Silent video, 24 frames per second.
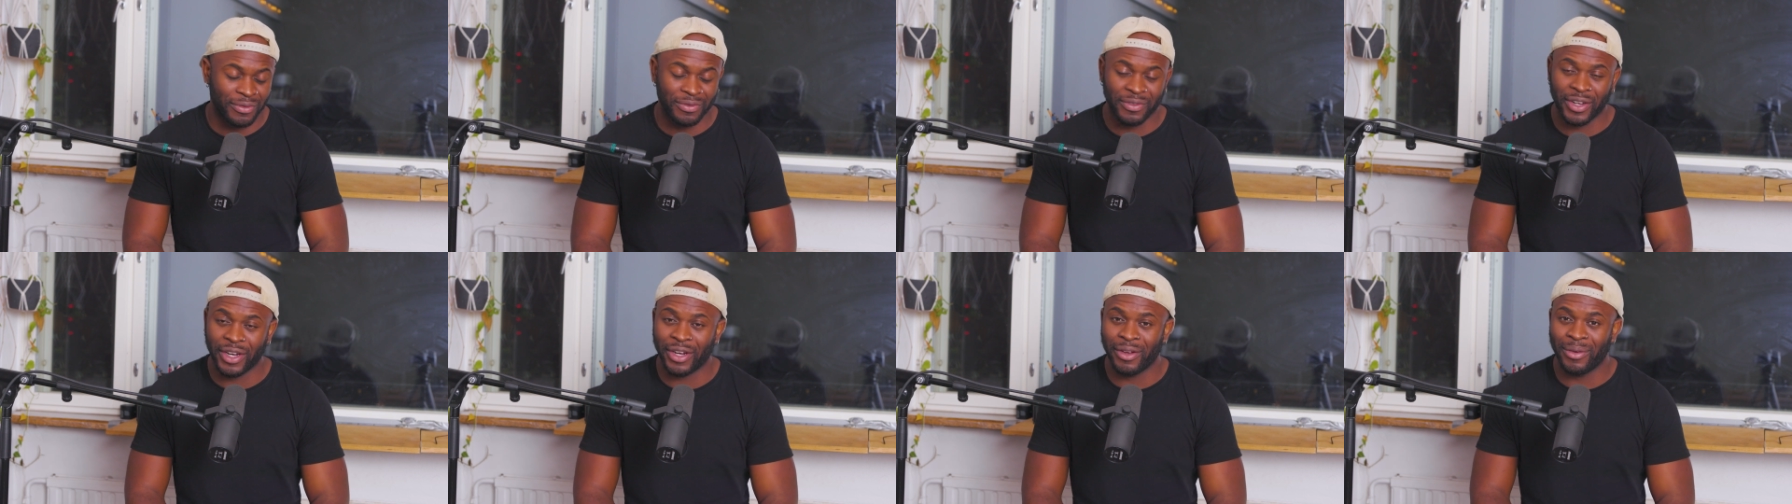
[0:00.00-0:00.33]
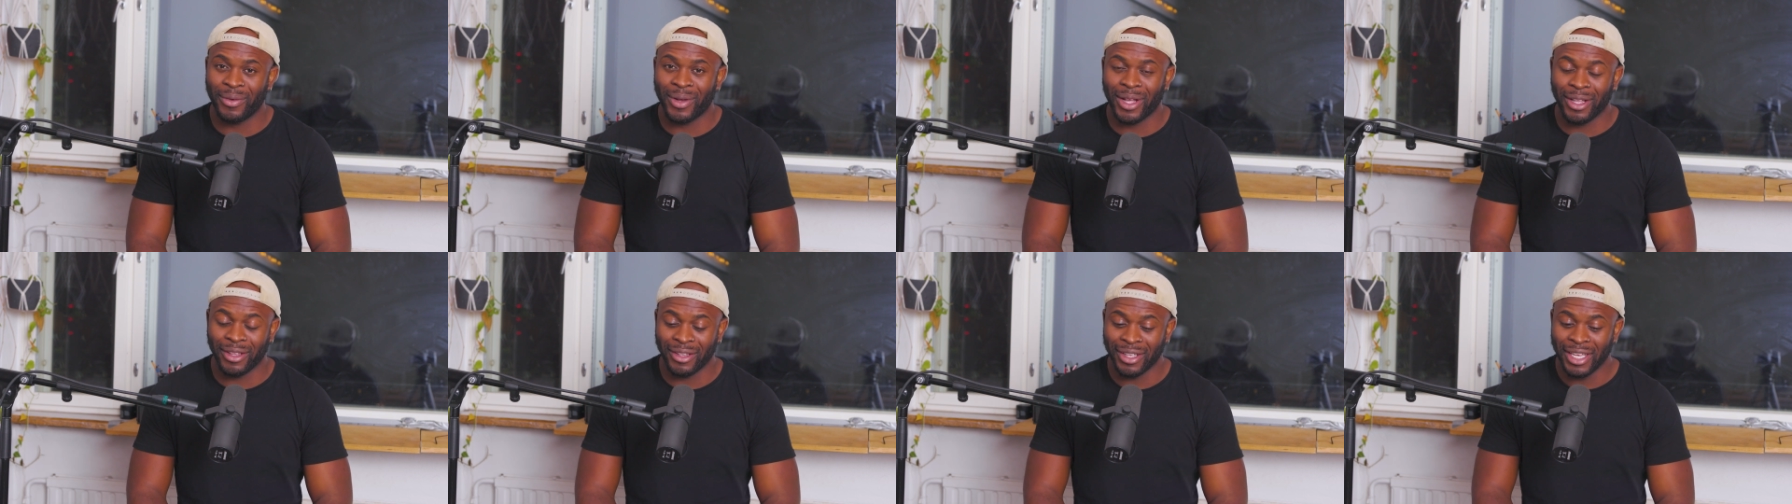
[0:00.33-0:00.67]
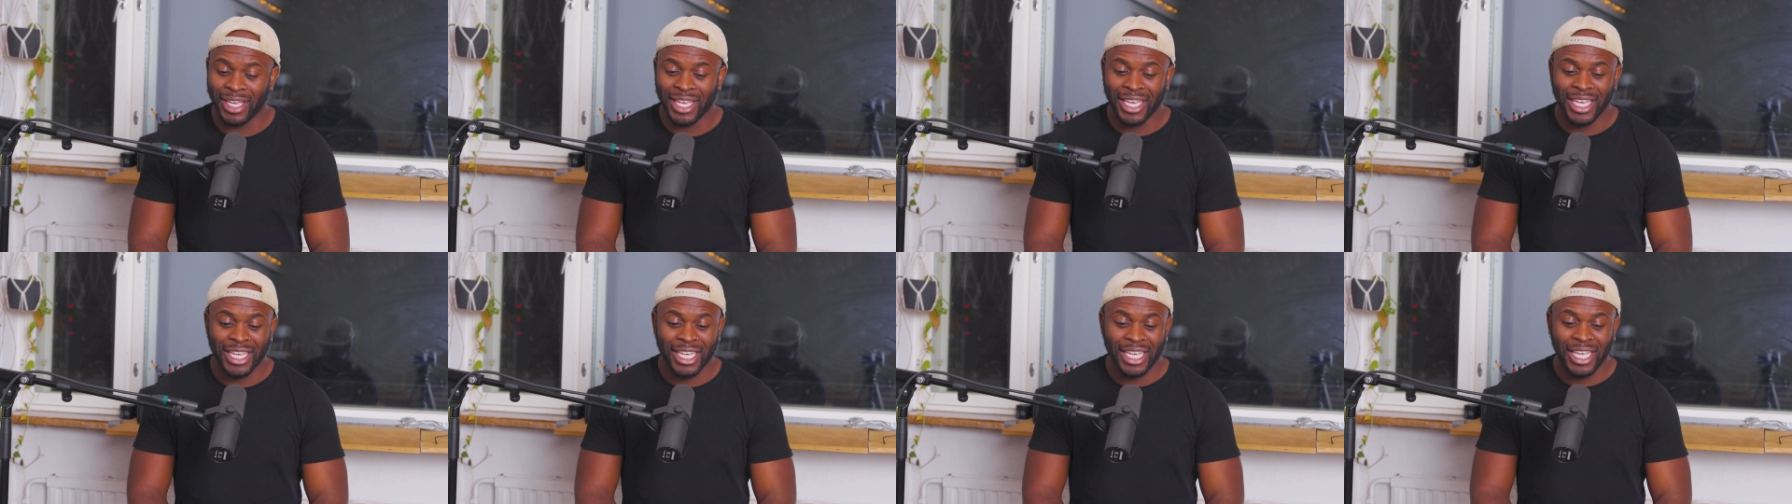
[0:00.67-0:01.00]
very well.
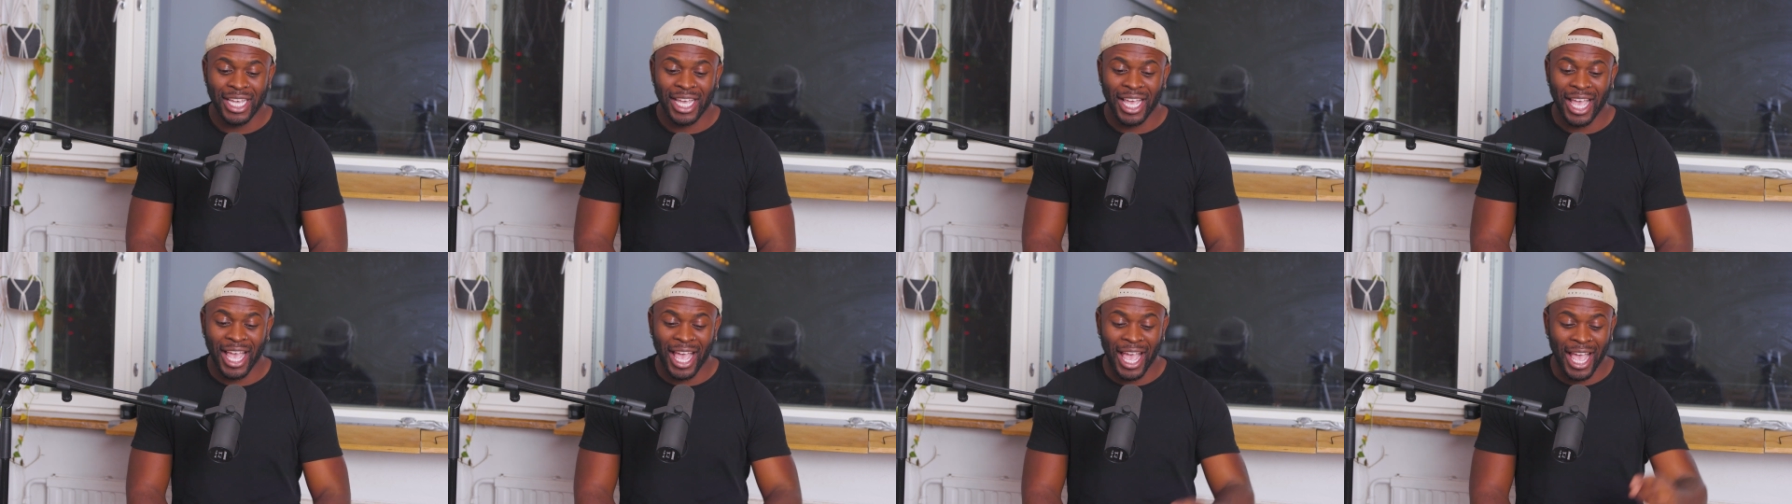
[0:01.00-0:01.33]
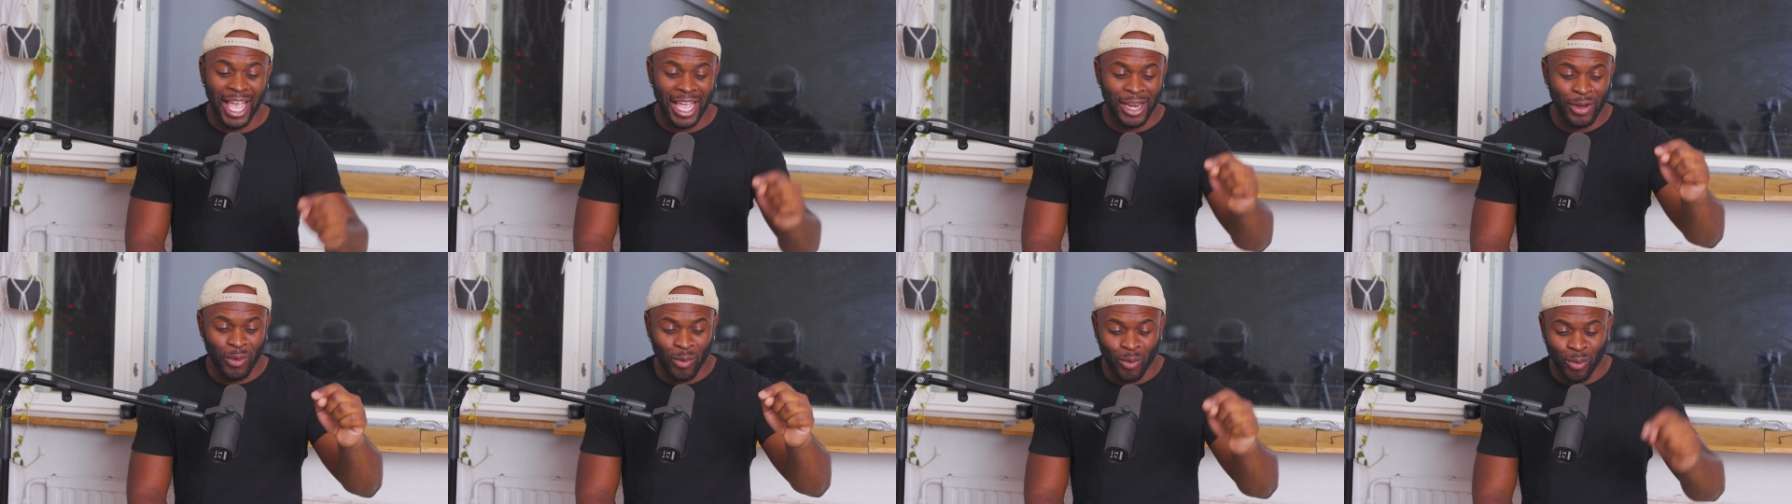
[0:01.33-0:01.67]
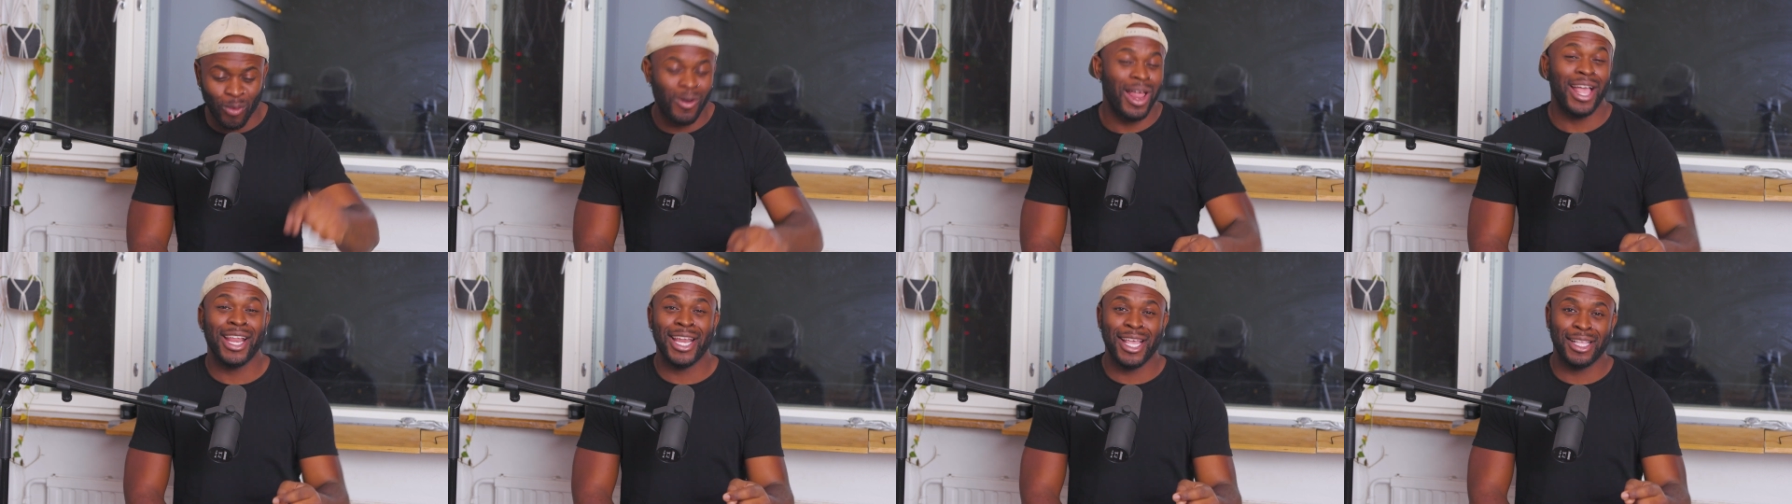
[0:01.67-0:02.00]
And
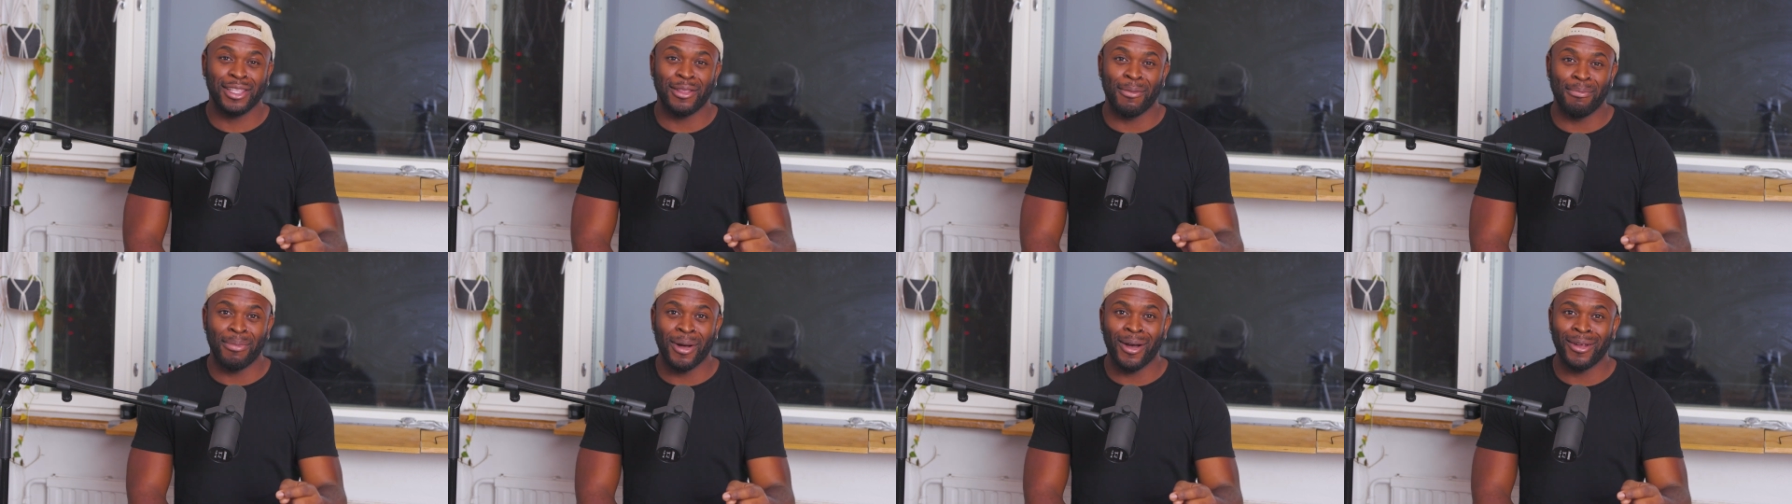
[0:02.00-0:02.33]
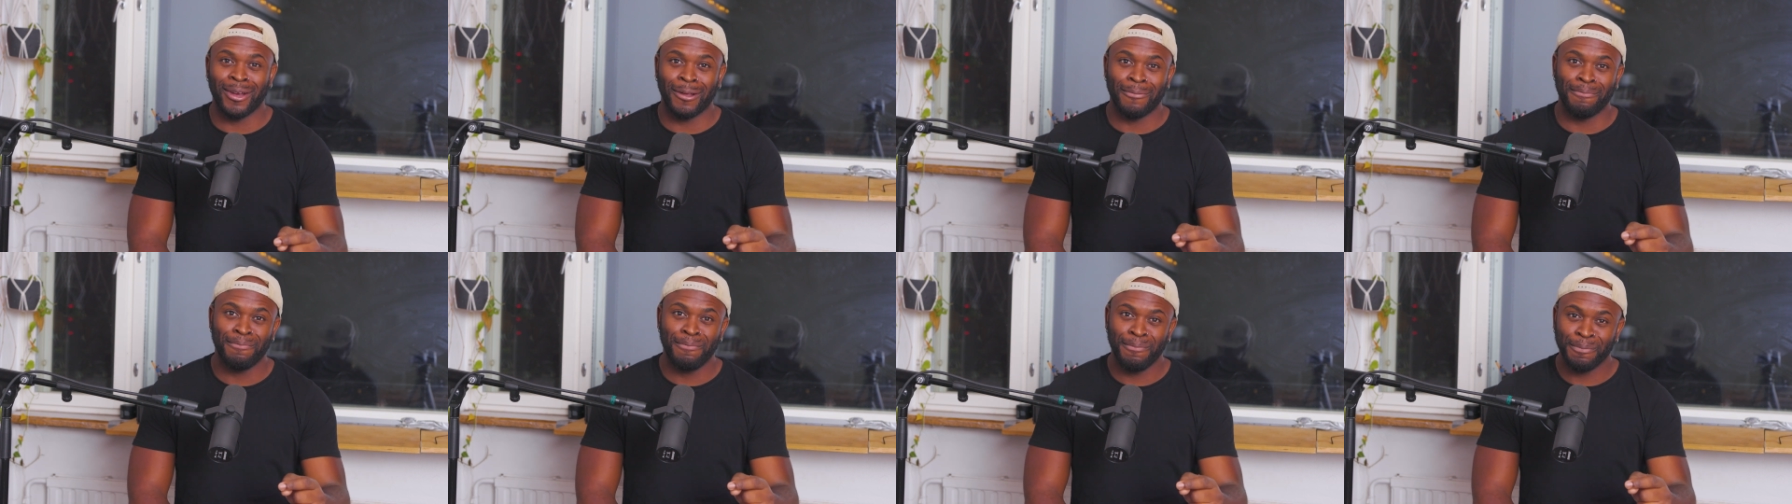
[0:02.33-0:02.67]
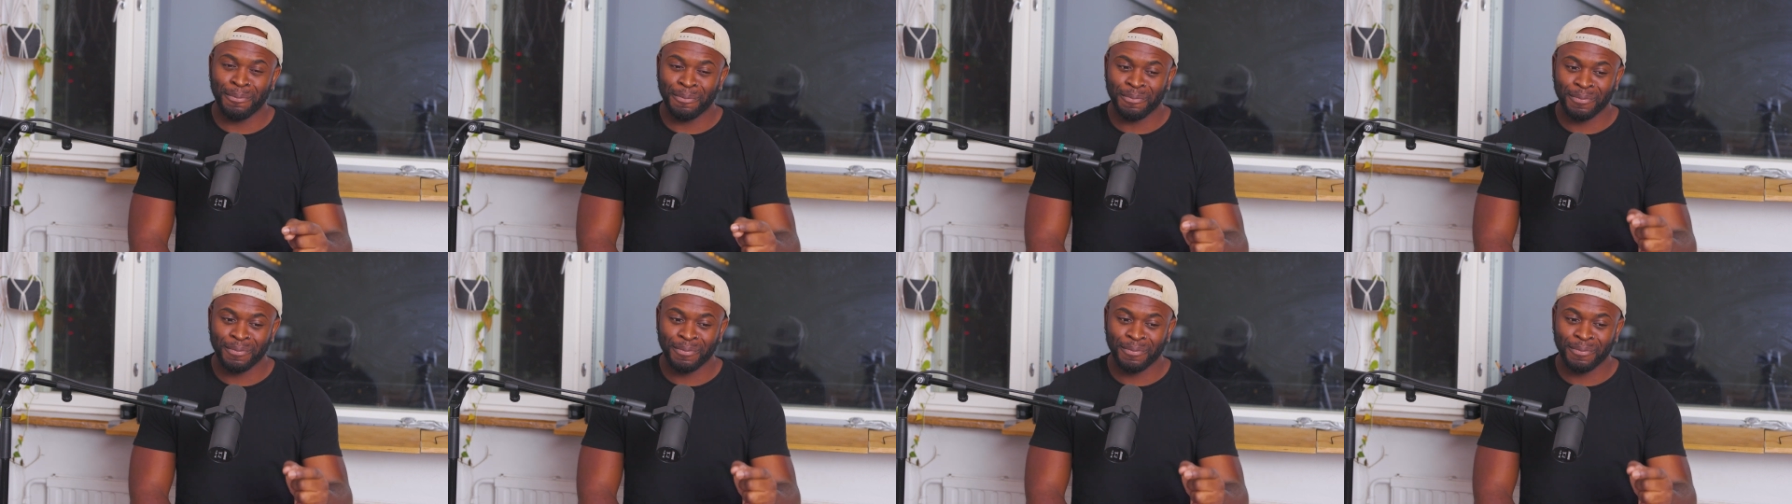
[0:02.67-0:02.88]
right at the bottom,